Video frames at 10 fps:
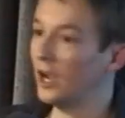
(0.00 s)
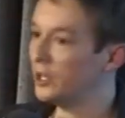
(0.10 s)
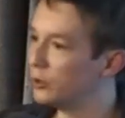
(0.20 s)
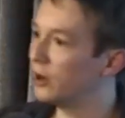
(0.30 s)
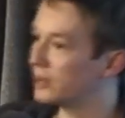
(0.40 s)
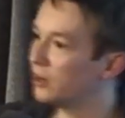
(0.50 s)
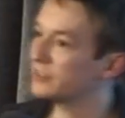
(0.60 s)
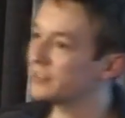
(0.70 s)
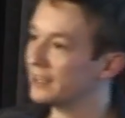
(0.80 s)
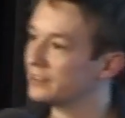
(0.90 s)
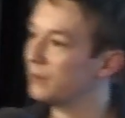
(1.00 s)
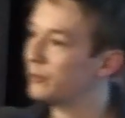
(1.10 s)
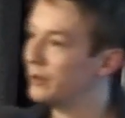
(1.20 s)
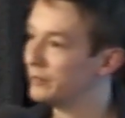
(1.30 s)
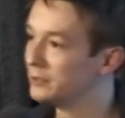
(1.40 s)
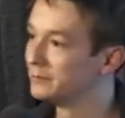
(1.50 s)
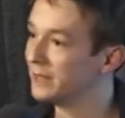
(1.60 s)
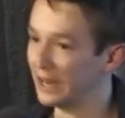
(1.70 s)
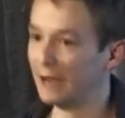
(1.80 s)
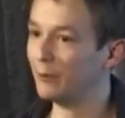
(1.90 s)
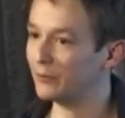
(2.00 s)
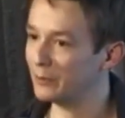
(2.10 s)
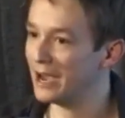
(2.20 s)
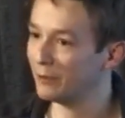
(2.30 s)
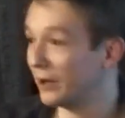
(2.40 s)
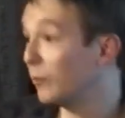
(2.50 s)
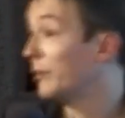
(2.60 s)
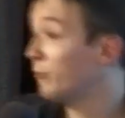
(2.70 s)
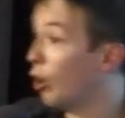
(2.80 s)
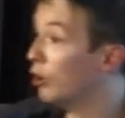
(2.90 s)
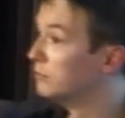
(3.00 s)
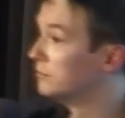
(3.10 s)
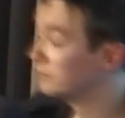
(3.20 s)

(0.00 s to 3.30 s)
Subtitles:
and you can't cache that forever. An hour from now, that will be wrong.